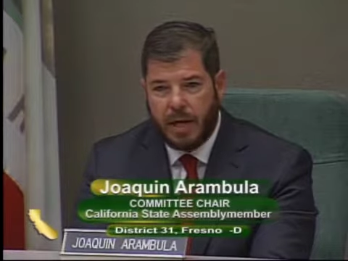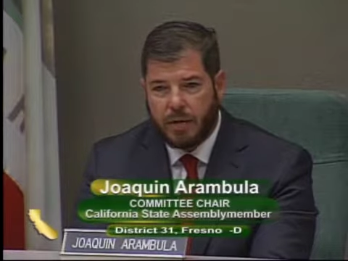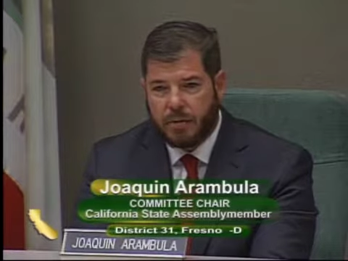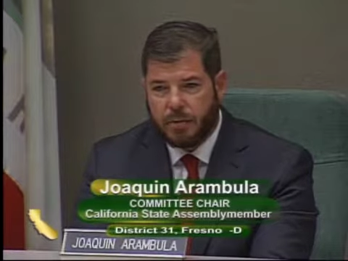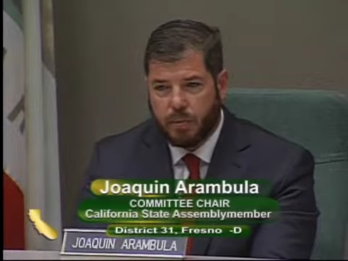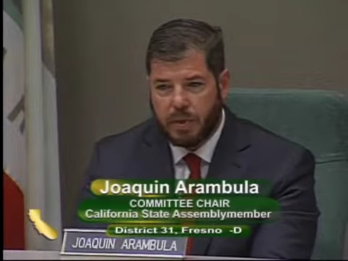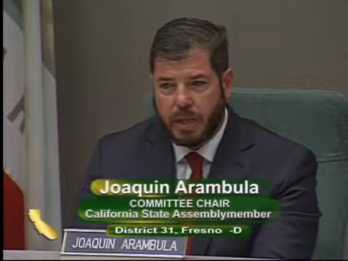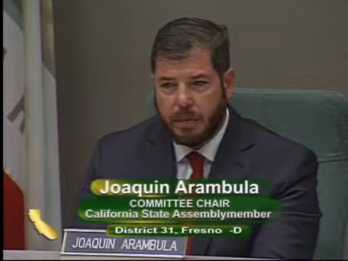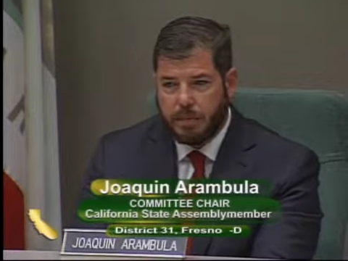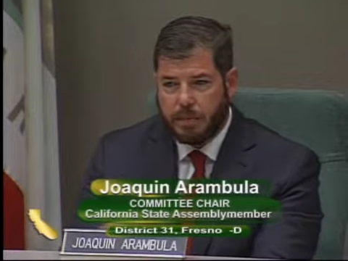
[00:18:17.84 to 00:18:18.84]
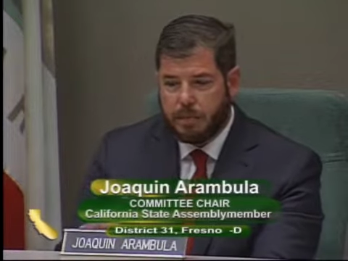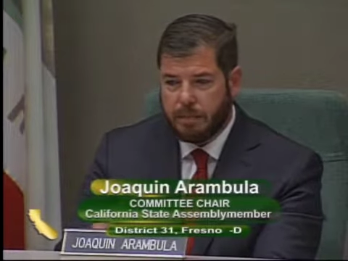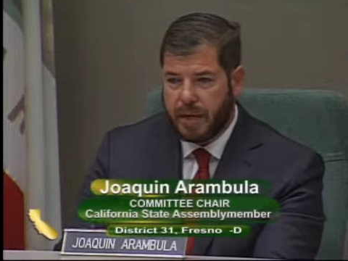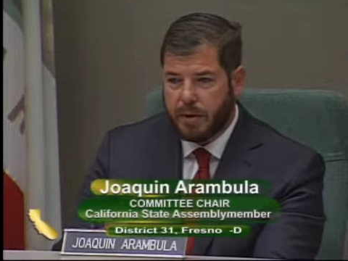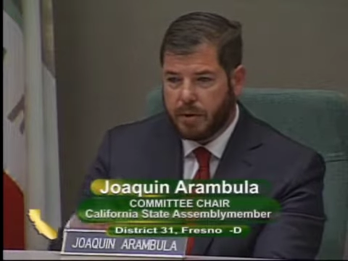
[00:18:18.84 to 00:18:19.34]
How could we
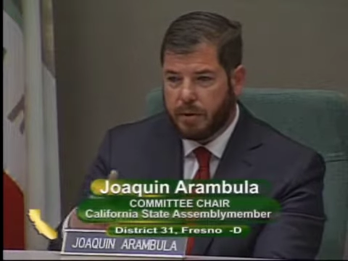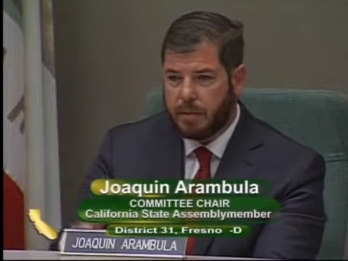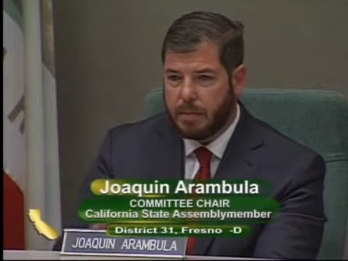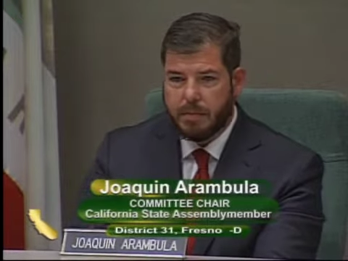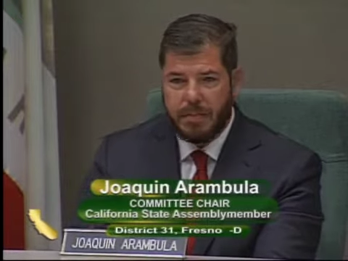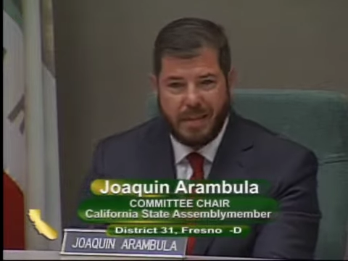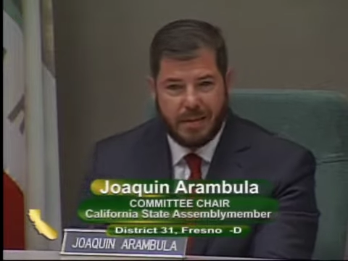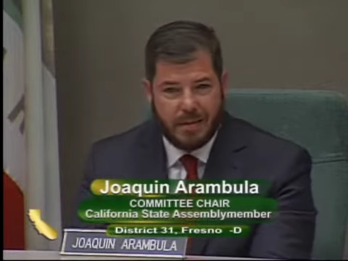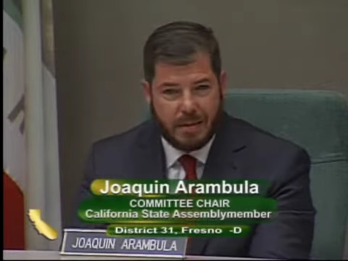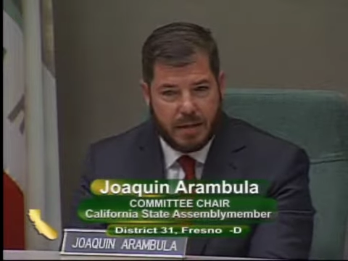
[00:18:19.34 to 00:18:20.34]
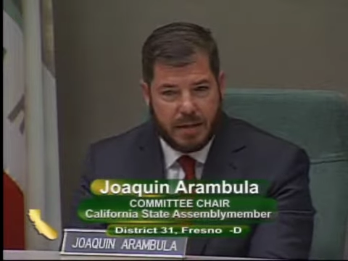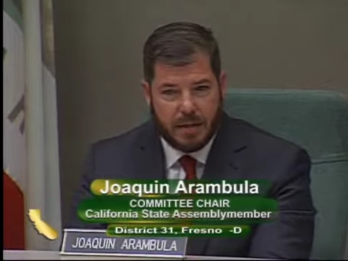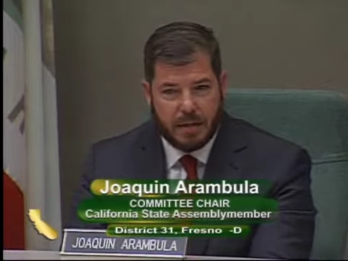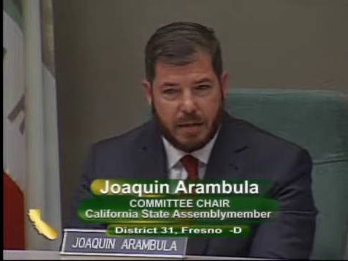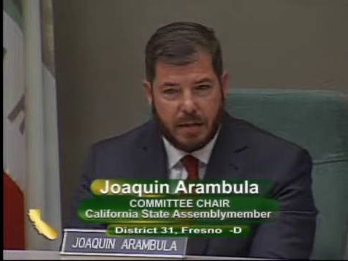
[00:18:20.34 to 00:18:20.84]
better meet the
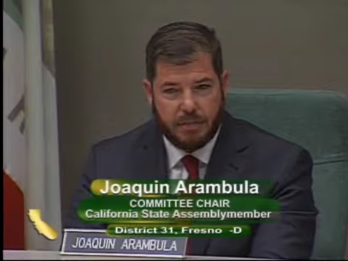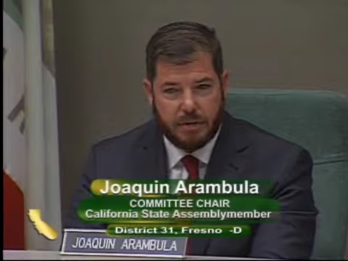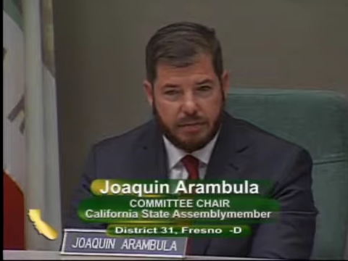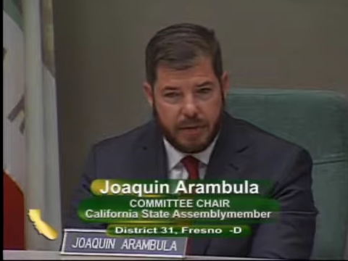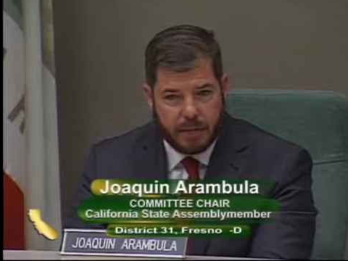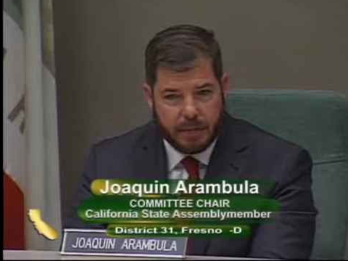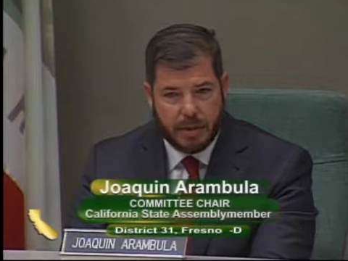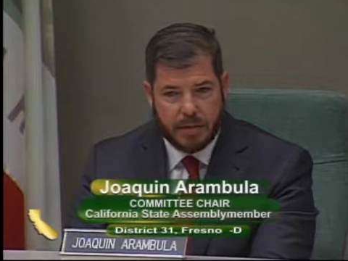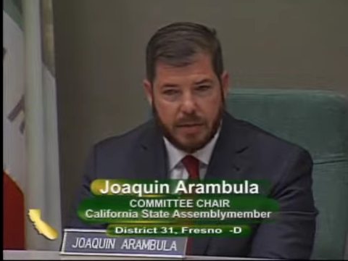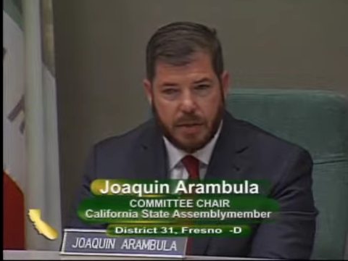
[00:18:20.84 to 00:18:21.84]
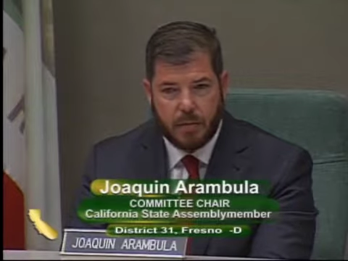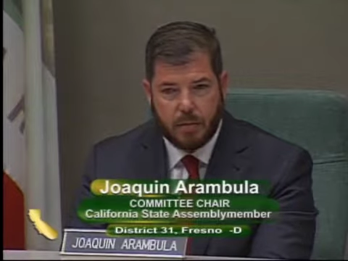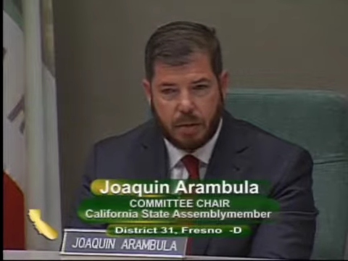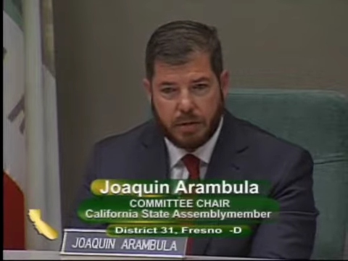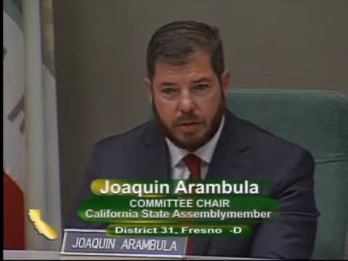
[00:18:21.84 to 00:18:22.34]
needs of our families,
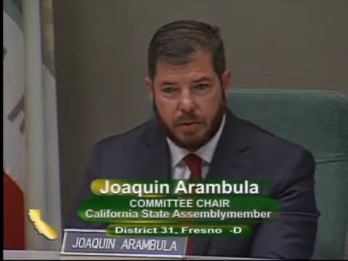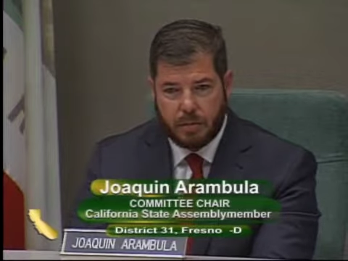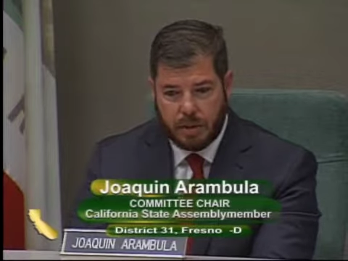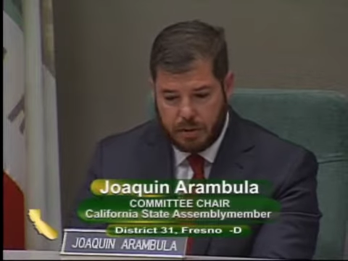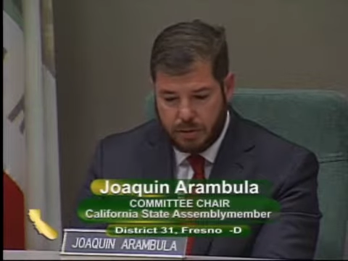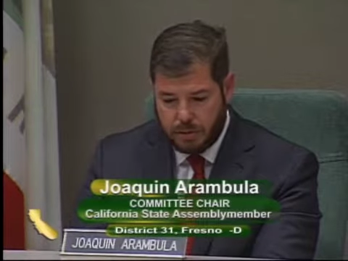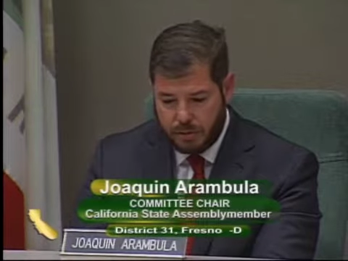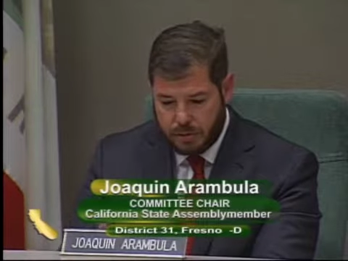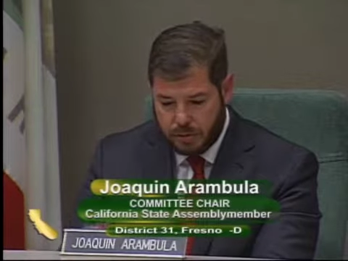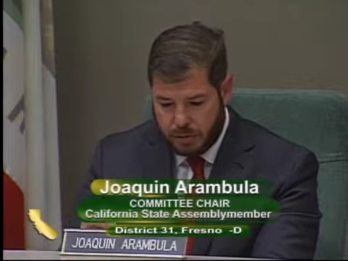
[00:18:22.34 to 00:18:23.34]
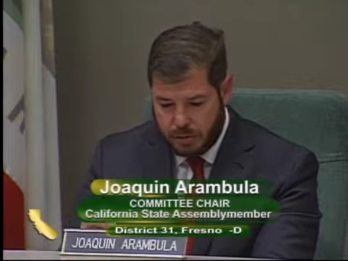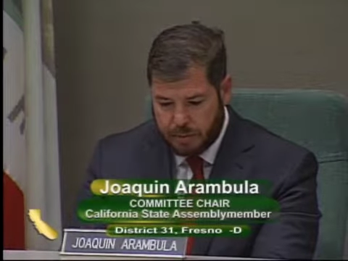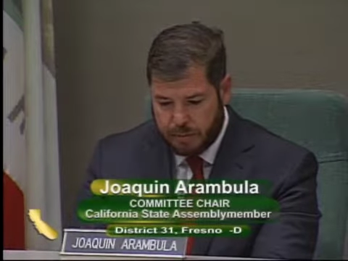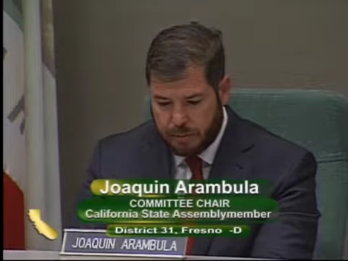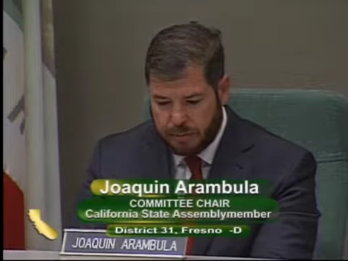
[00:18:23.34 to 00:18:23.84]
and what could we do to
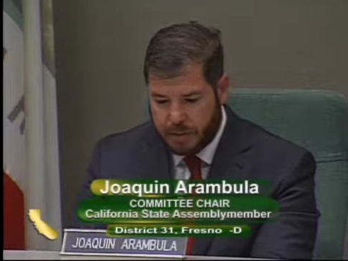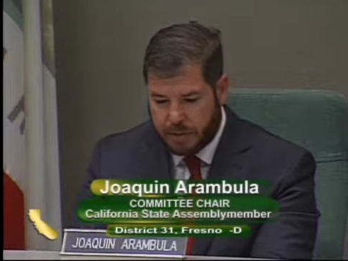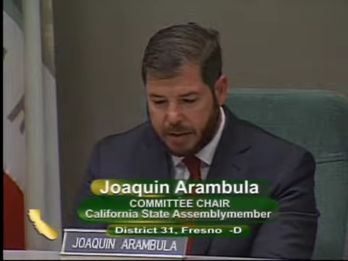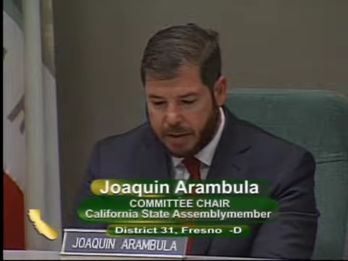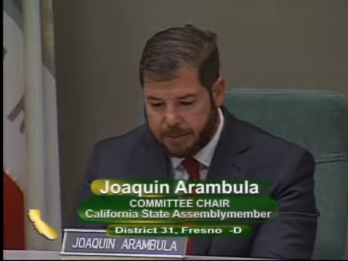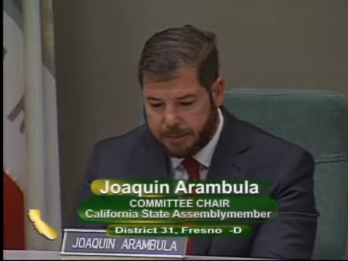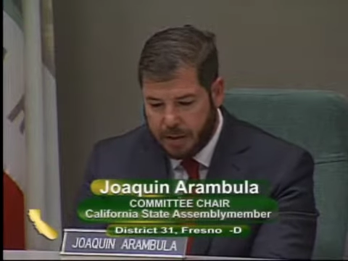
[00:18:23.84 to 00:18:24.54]
improve upon that?